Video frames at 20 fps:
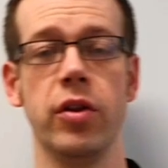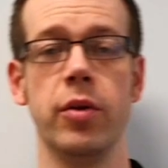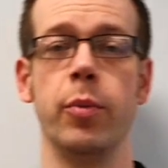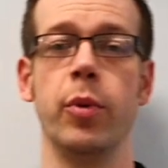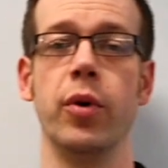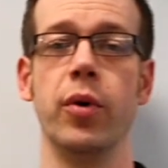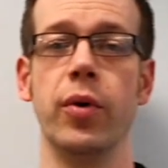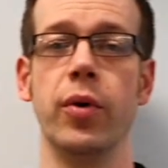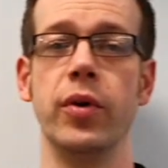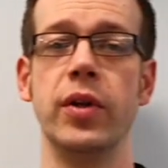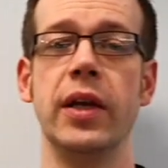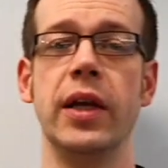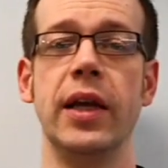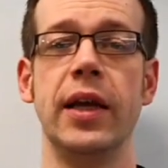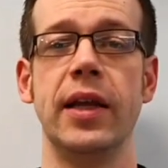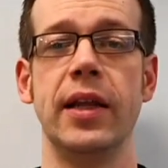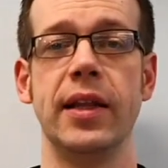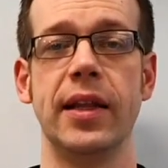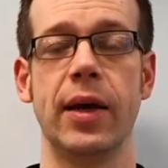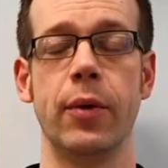the board
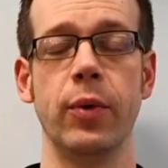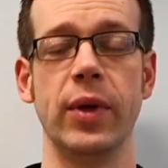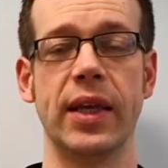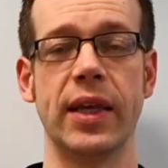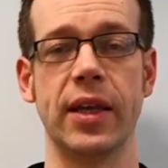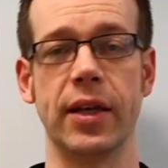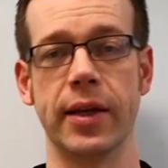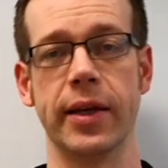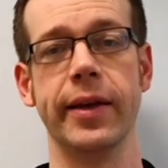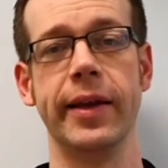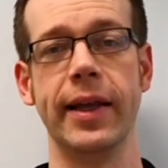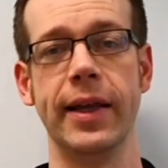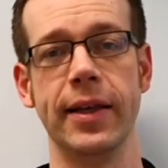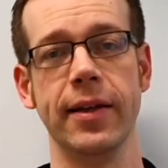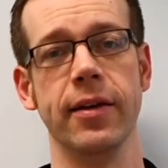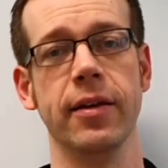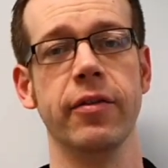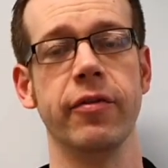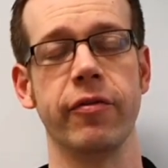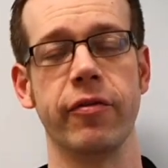that we can
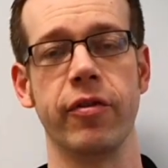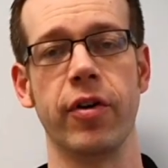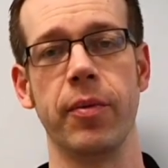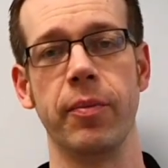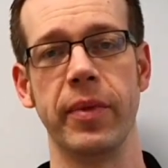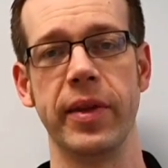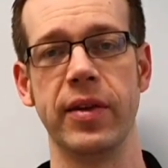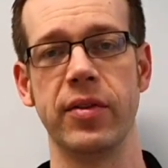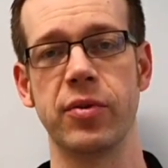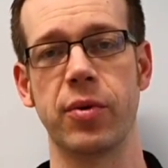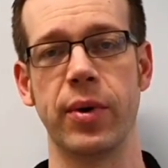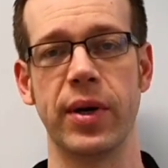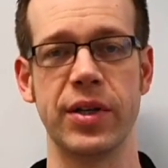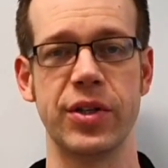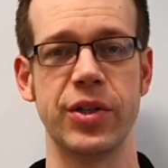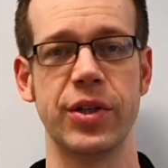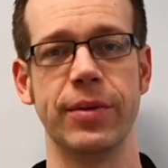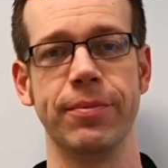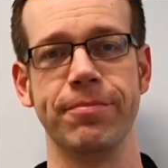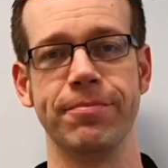glean from this
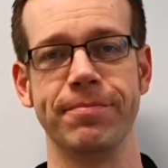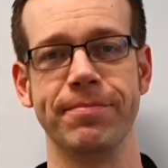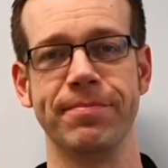question.